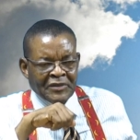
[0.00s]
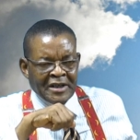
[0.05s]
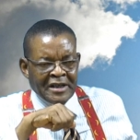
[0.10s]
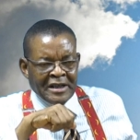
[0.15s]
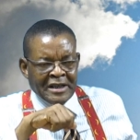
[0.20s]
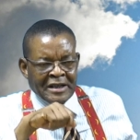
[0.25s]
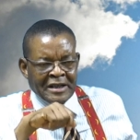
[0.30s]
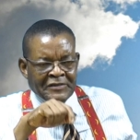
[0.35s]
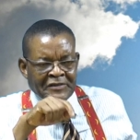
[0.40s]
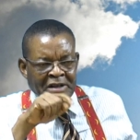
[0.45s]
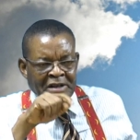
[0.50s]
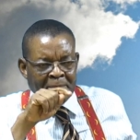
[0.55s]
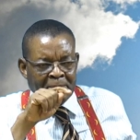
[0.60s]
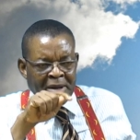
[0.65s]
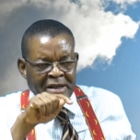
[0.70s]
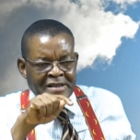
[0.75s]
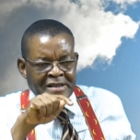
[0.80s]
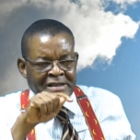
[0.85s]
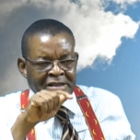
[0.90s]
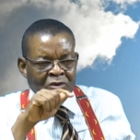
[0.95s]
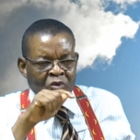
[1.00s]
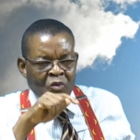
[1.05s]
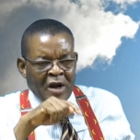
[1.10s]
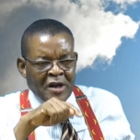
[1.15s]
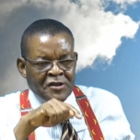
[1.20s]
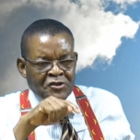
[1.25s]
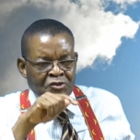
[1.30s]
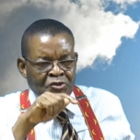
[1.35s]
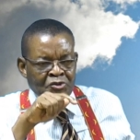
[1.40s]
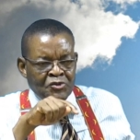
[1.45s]
if the person
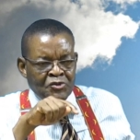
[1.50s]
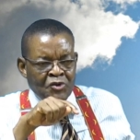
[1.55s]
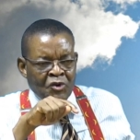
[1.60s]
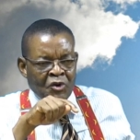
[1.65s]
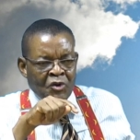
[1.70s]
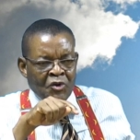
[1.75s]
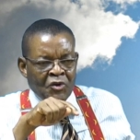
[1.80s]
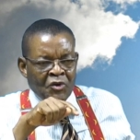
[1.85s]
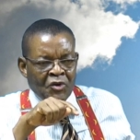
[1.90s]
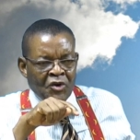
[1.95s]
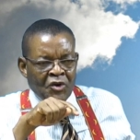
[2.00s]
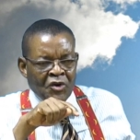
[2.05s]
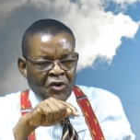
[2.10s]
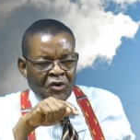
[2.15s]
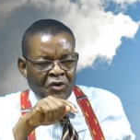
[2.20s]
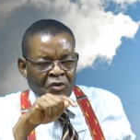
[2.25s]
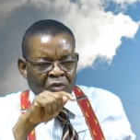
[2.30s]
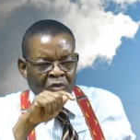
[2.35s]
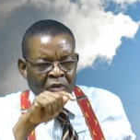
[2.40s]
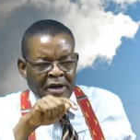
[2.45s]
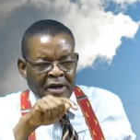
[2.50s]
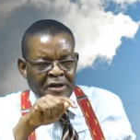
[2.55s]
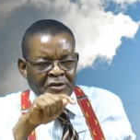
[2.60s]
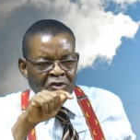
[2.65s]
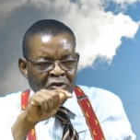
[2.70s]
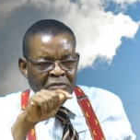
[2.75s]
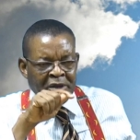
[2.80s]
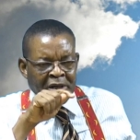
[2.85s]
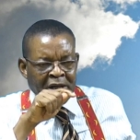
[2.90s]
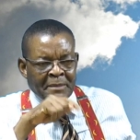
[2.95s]
wants to know when you
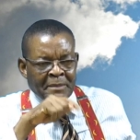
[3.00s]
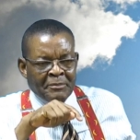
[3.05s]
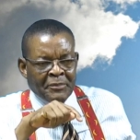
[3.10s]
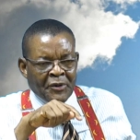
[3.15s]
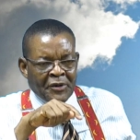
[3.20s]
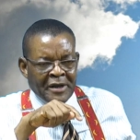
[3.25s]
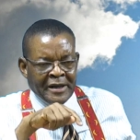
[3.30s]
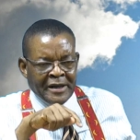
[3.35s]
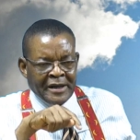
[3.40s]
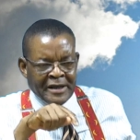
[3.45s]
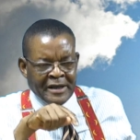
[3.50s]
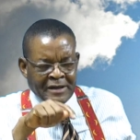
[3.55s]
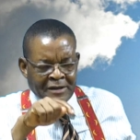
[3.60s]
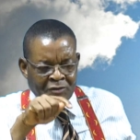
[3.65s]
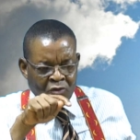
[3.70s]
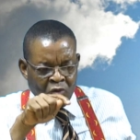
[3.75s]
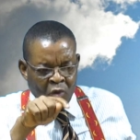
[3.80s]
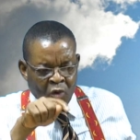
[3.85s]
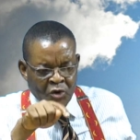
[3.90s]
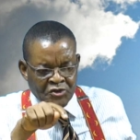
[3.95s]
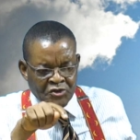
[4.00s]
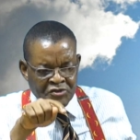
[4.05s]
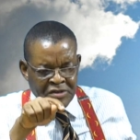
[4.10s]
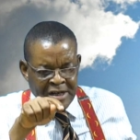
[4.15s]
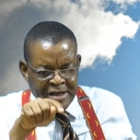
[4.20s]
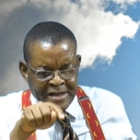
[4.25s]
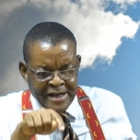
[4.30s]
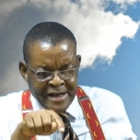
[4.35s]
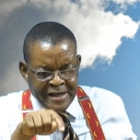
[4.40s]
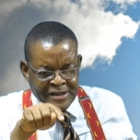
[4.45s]
became born again, quote the
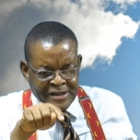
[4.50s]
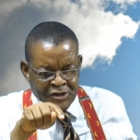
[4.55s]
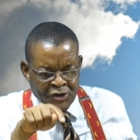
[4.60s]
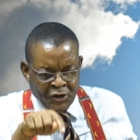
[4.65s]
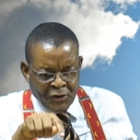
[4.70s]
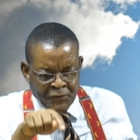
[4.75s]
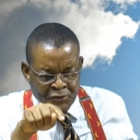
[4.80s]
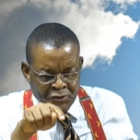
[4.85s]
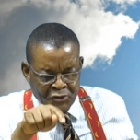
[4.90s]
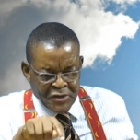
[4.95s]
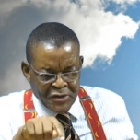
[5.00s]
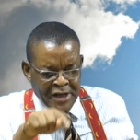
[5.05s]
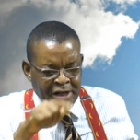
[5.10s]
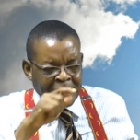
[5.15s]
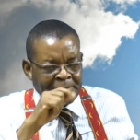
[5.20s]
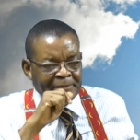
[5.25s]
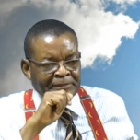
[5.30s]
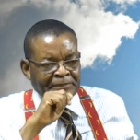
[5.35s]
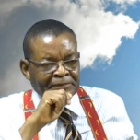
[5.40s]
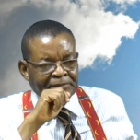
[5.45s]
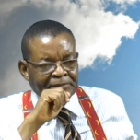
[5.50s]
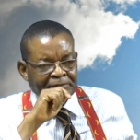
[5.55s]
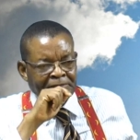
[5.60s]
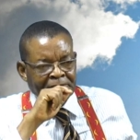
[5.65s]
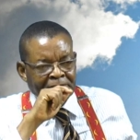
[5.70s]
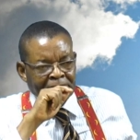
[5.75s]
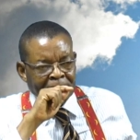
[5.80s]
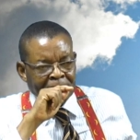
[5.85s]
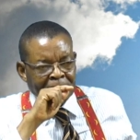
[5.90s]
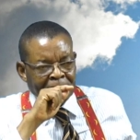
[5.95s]
date of today.
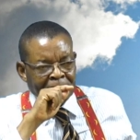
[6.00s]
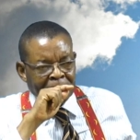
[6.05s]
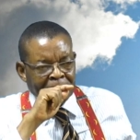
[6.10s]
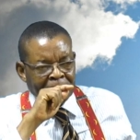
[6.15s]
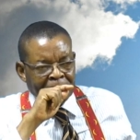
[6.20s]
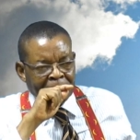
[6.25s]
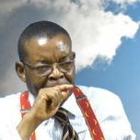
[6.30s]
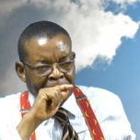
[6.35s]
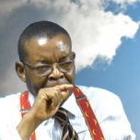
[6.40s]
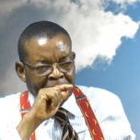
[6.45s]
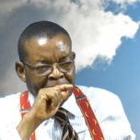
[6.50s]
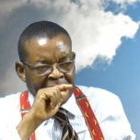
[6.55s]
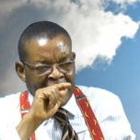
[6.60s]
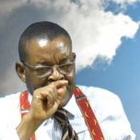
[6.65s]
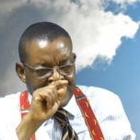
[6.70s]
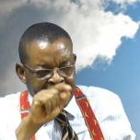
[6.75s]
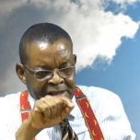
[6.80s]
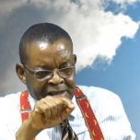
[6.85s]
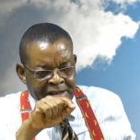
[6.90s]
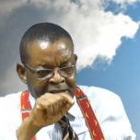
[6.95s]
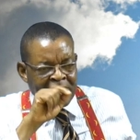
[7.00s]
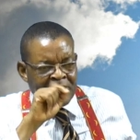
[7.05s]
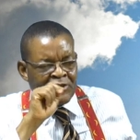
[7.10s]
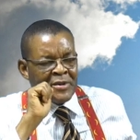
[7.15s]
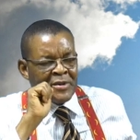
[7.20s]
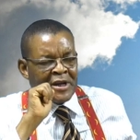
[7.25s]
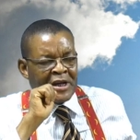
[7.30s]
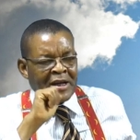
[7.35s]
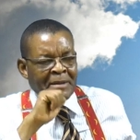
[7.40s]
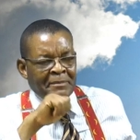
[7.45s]
That's the day you
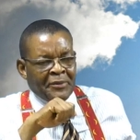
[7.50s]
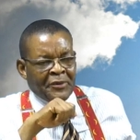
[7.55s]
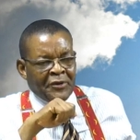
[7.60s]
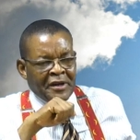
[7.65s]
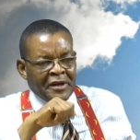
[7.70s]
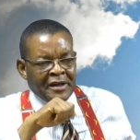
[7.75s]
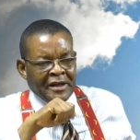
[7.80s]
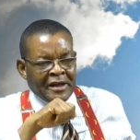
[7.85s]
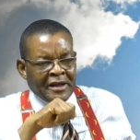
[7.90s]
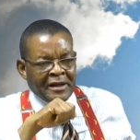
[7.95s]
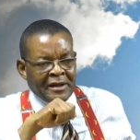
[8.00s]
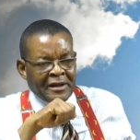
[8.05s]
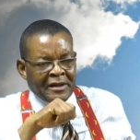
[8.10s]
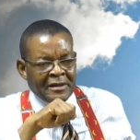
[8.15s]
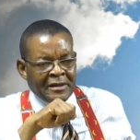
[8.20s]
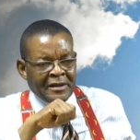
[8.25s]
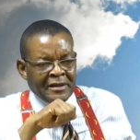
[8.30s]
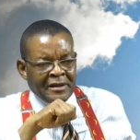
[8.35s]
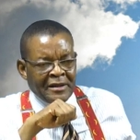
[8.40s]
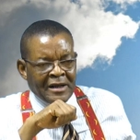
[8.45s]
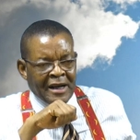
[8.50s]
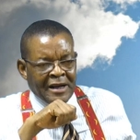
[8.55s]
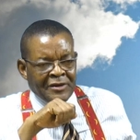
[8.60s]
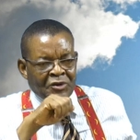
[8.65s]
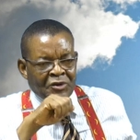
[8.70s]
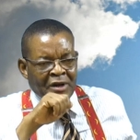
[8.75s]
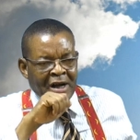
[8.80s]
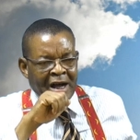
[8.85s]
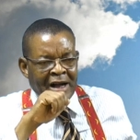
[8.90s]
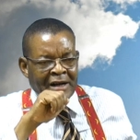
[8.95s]
became born again. And you
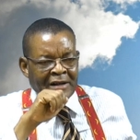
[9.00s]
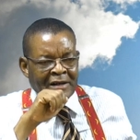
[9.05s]
can